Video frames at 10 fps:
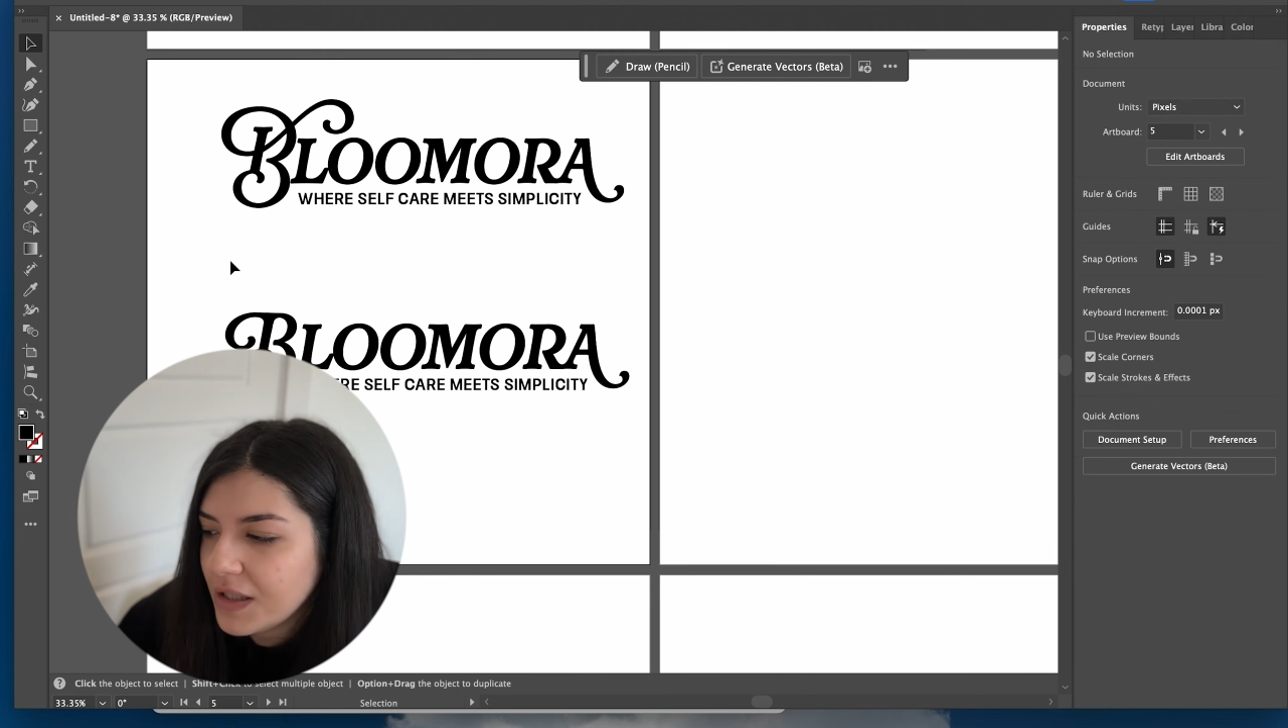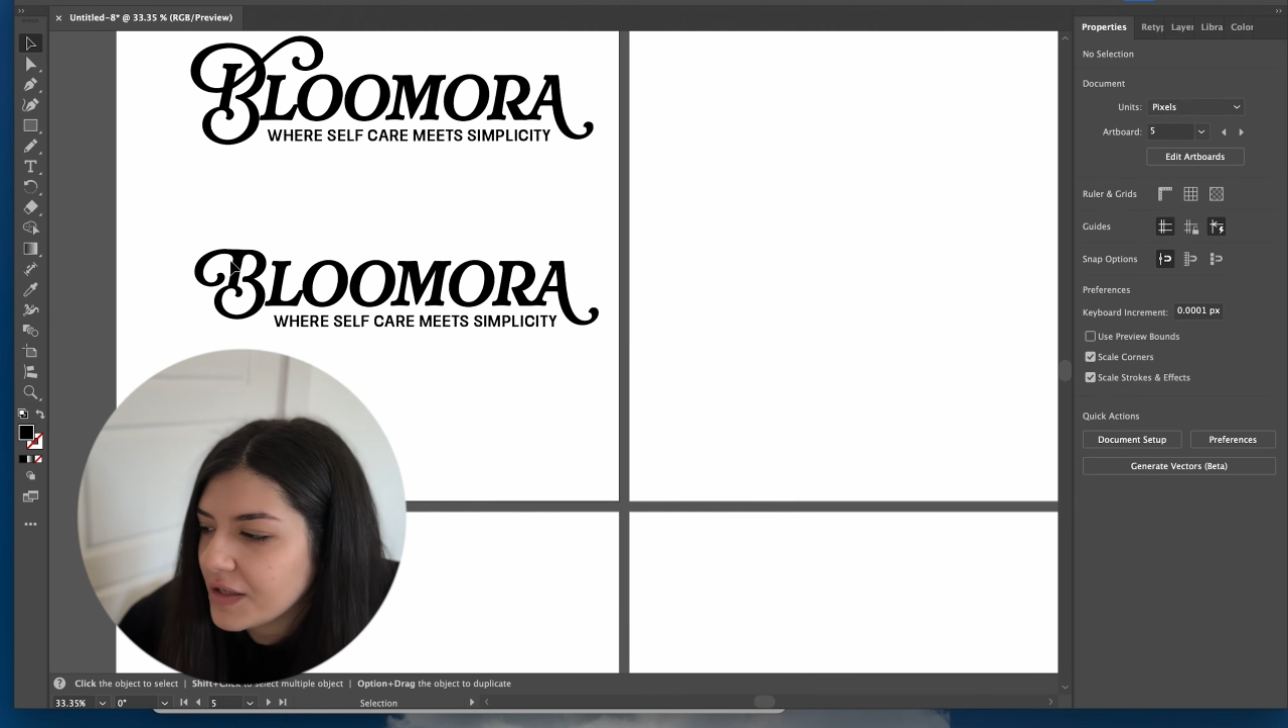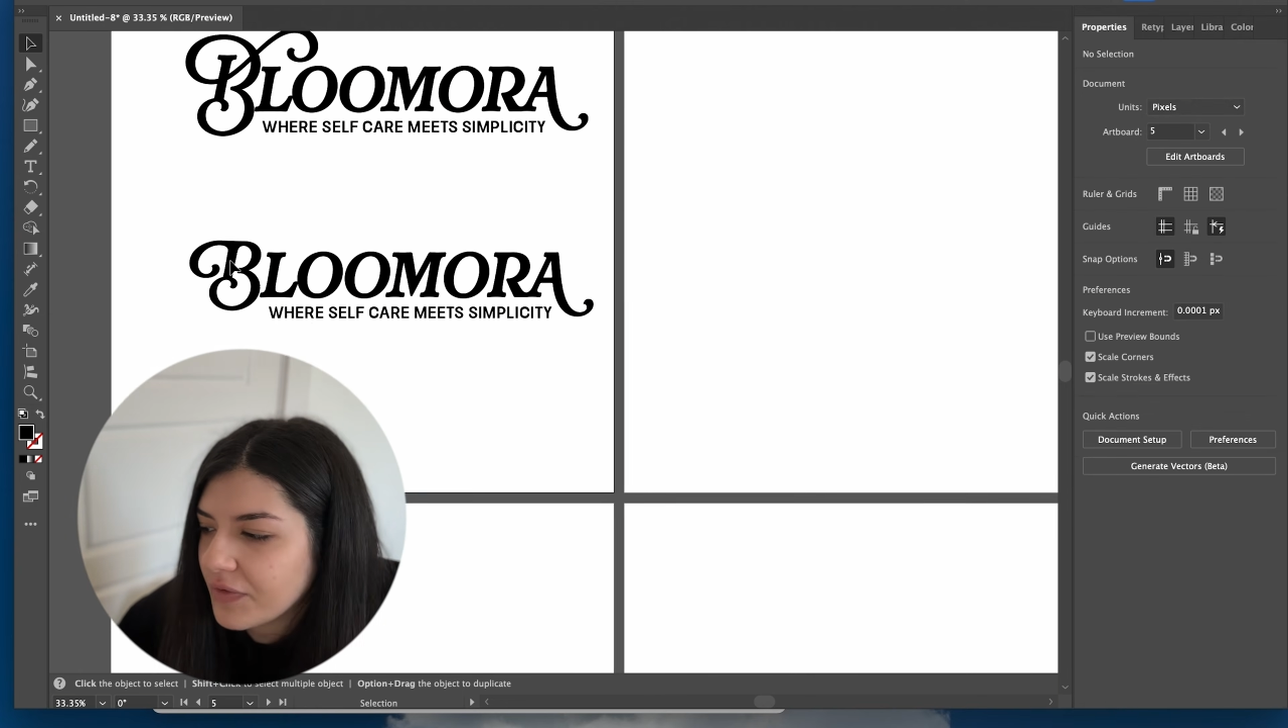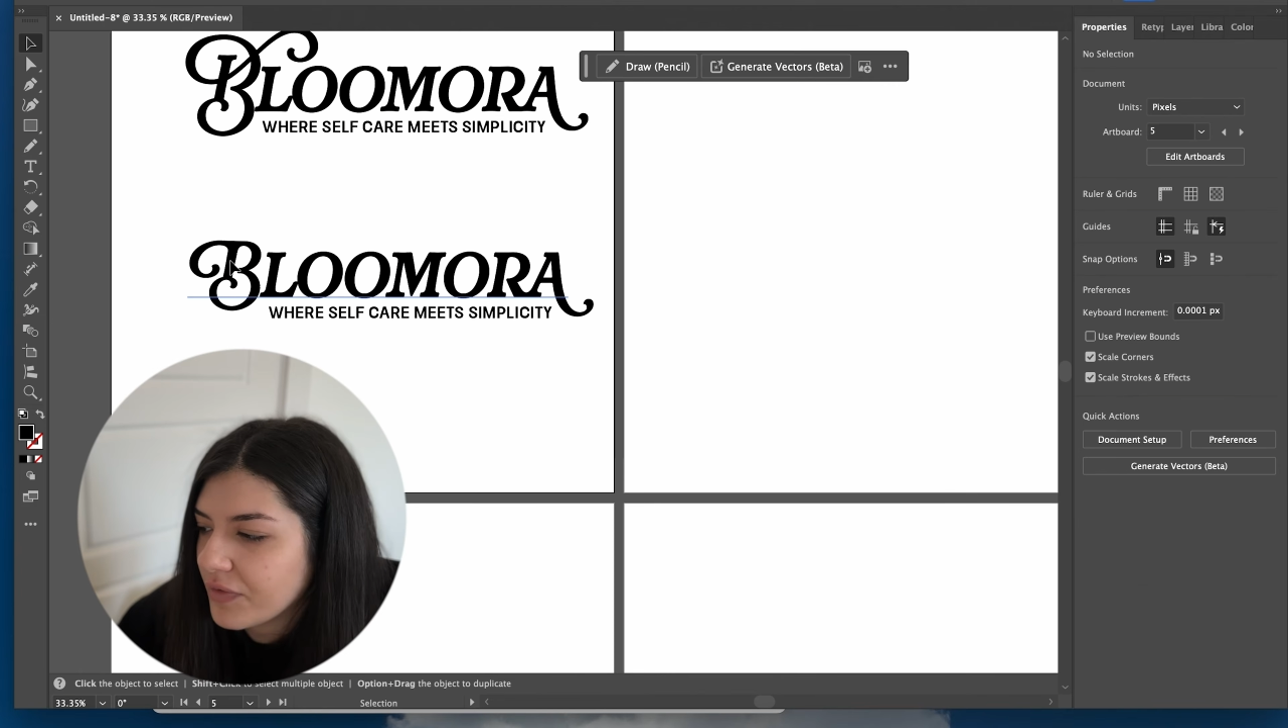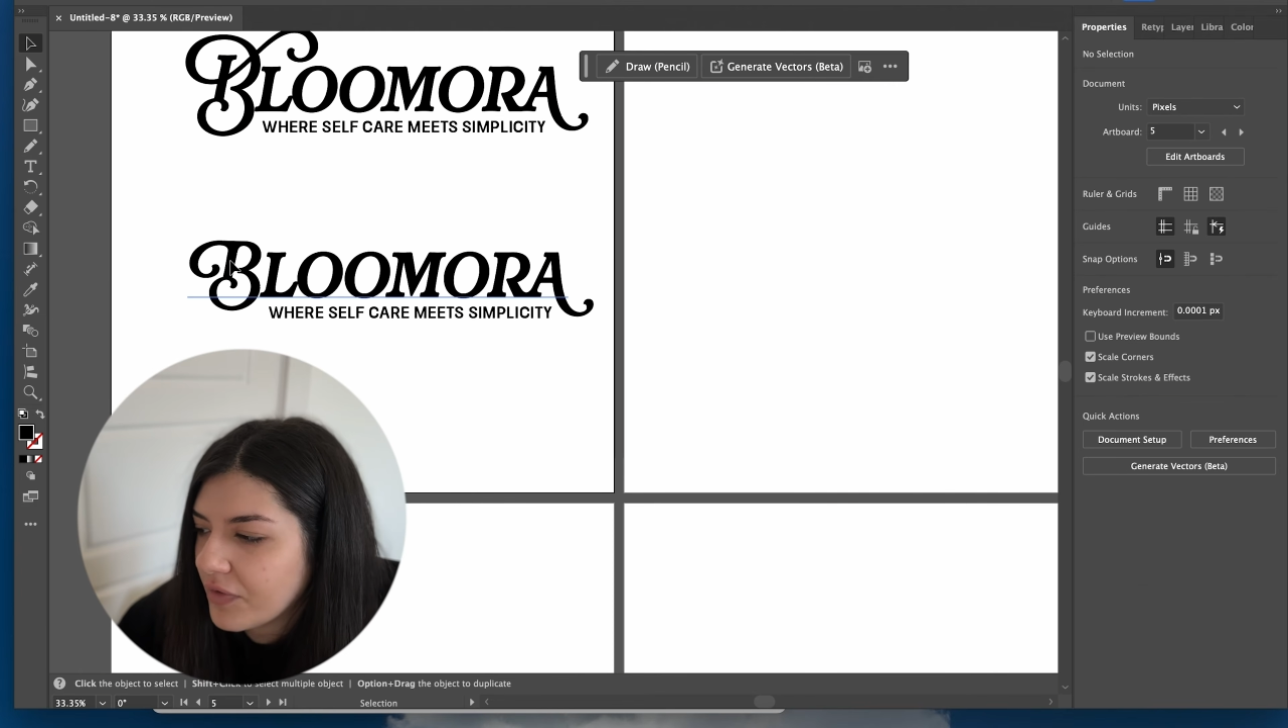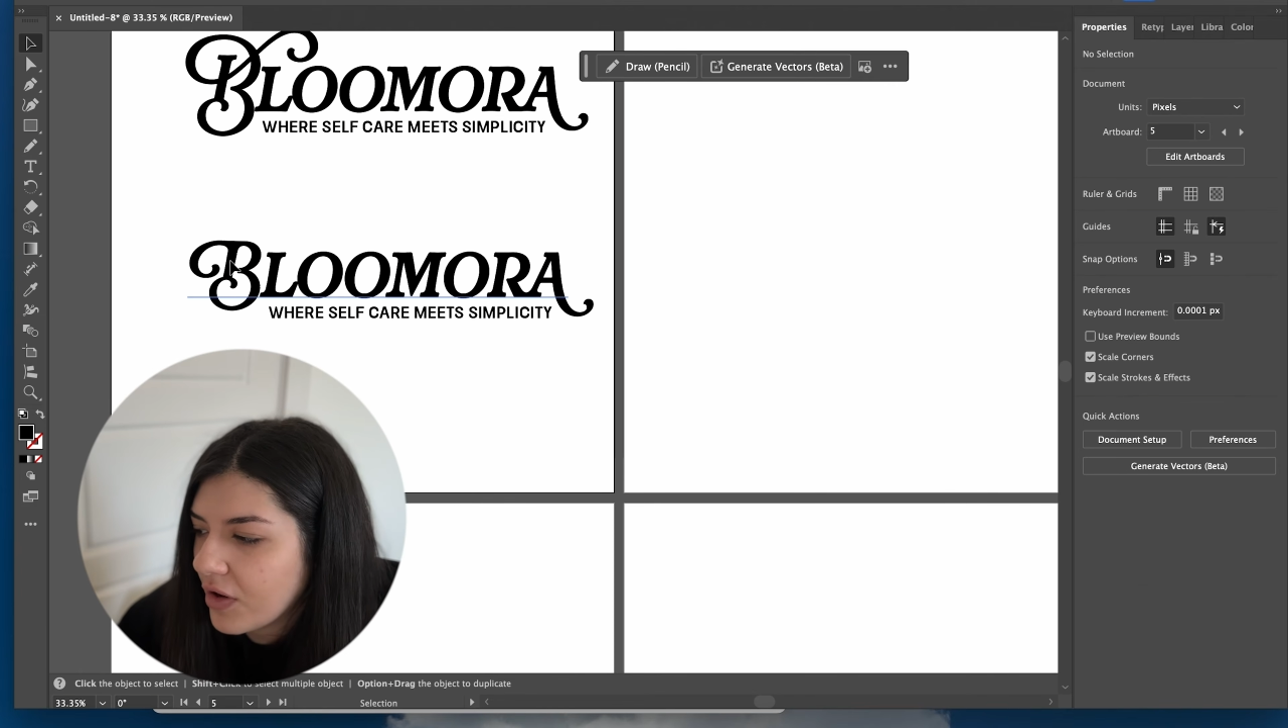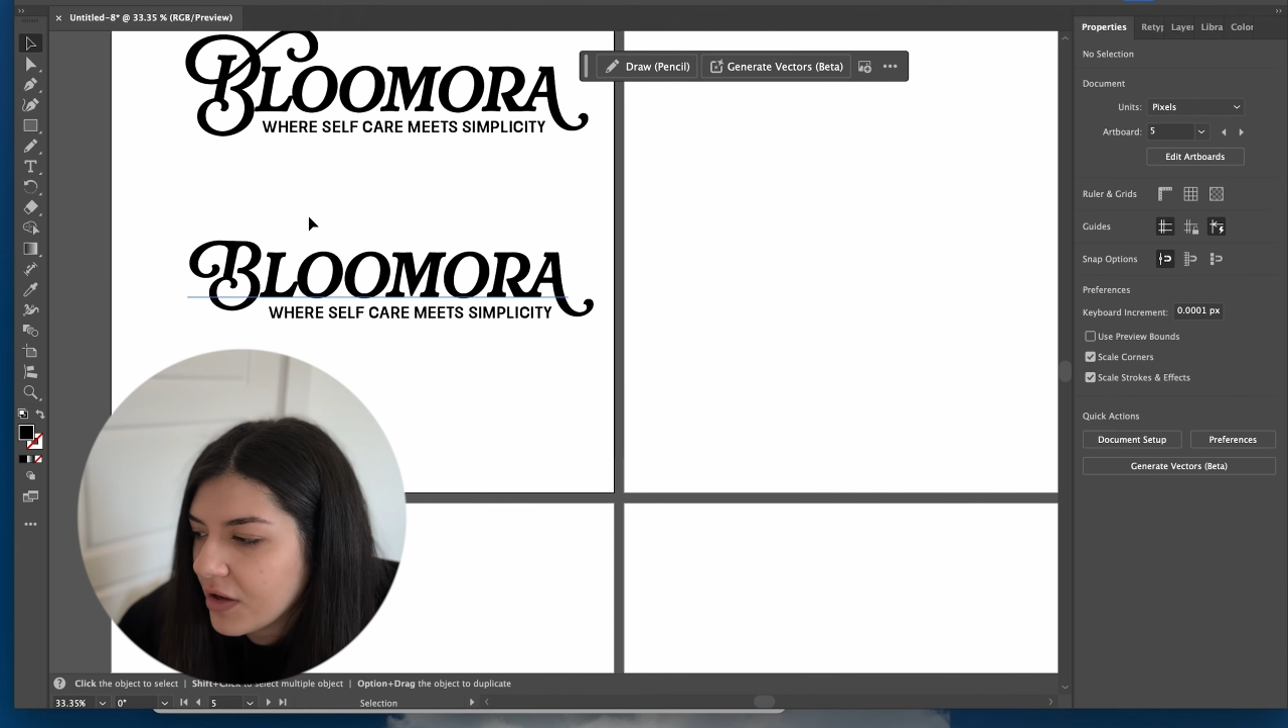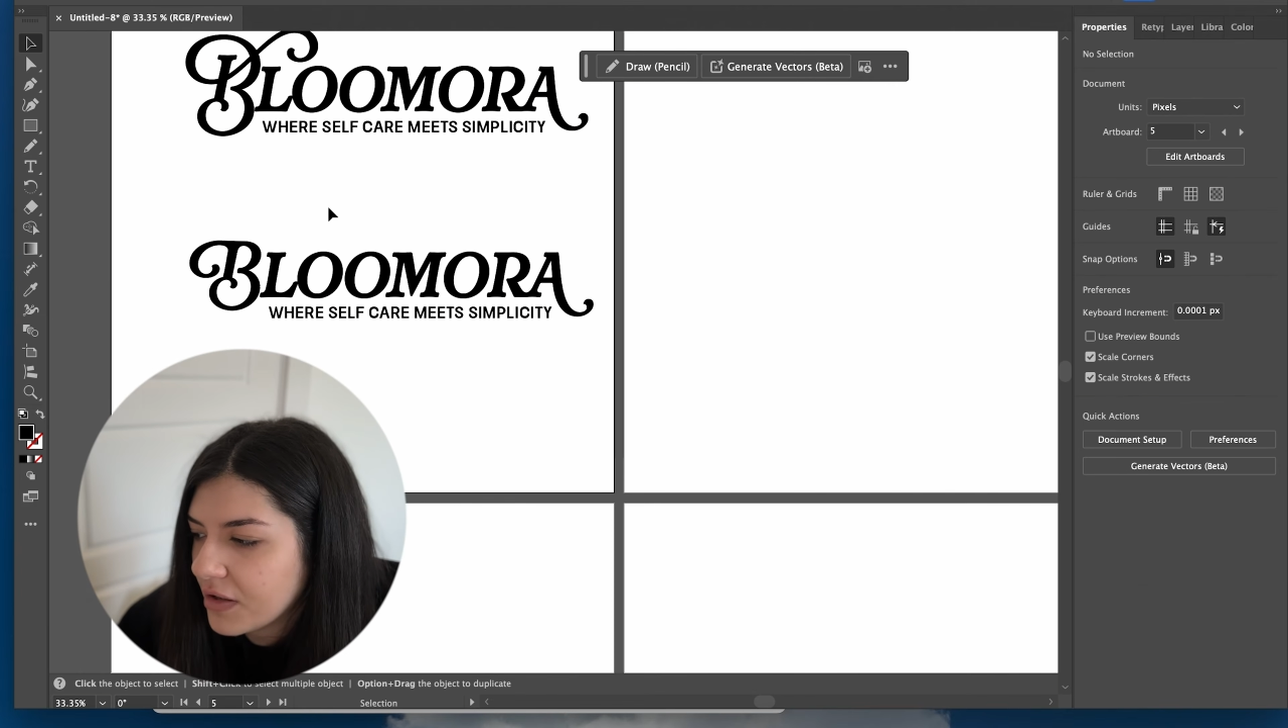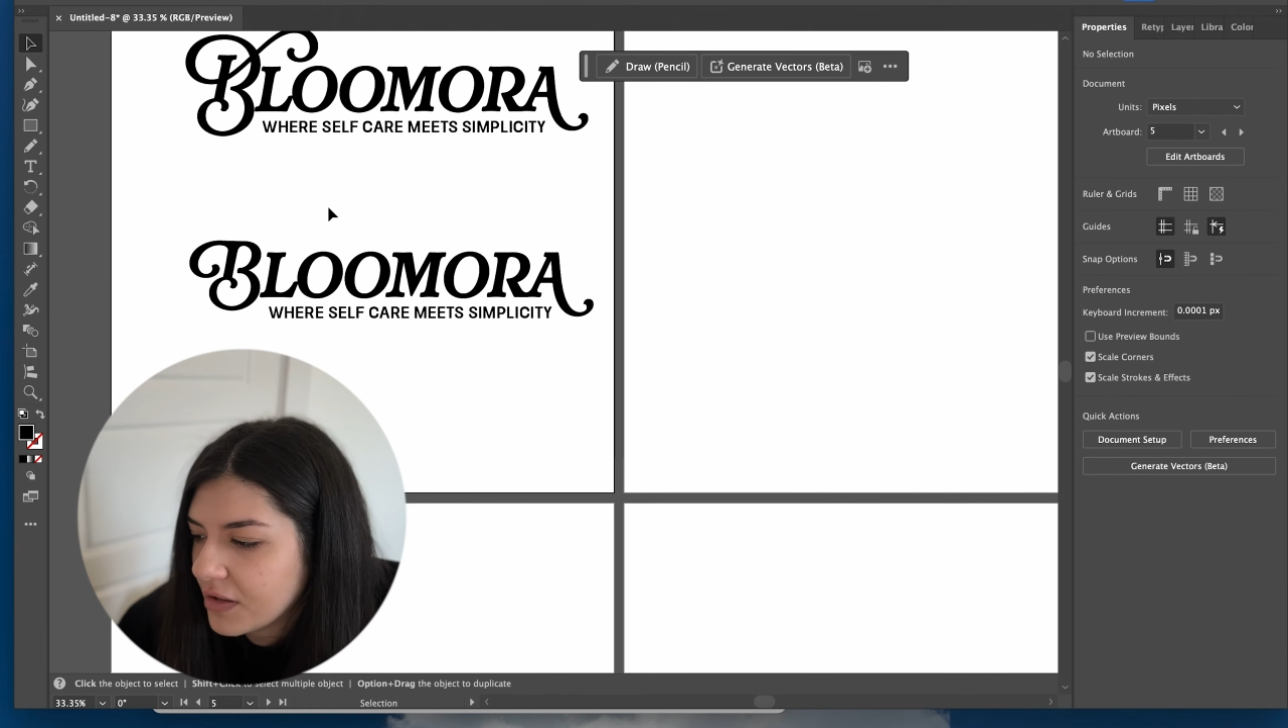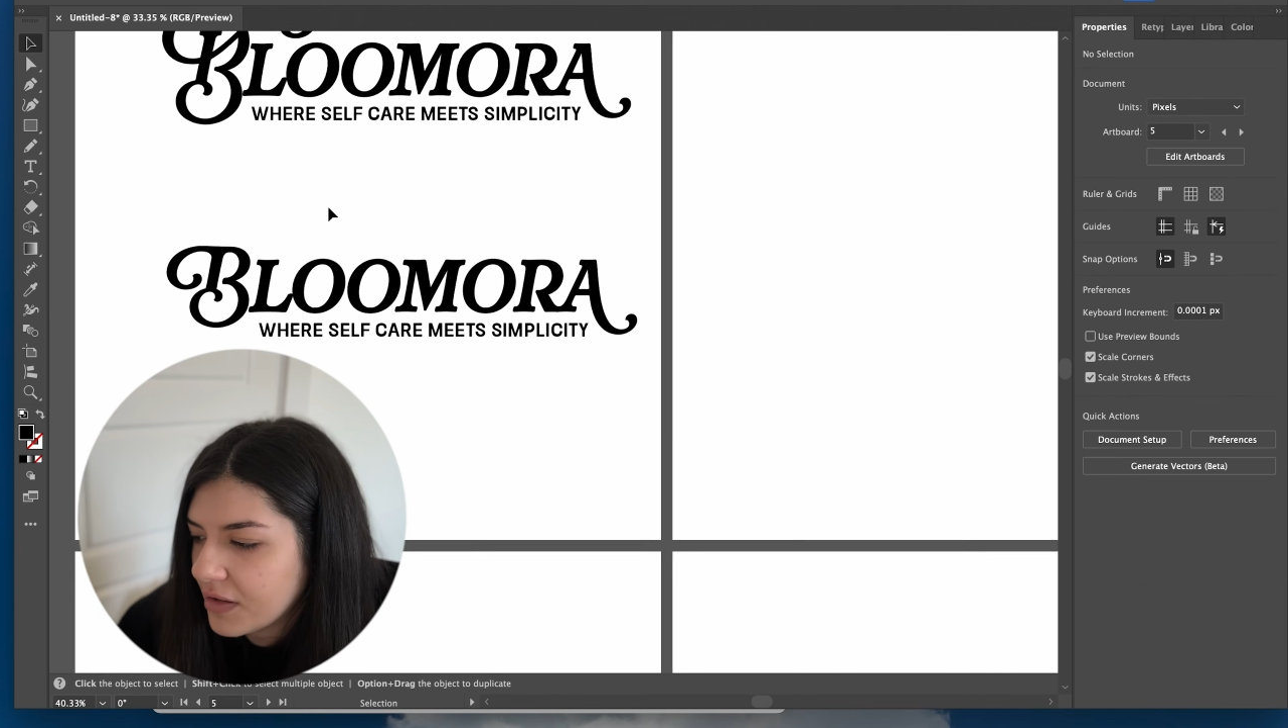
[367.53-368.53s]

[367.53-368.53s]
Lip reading: different font?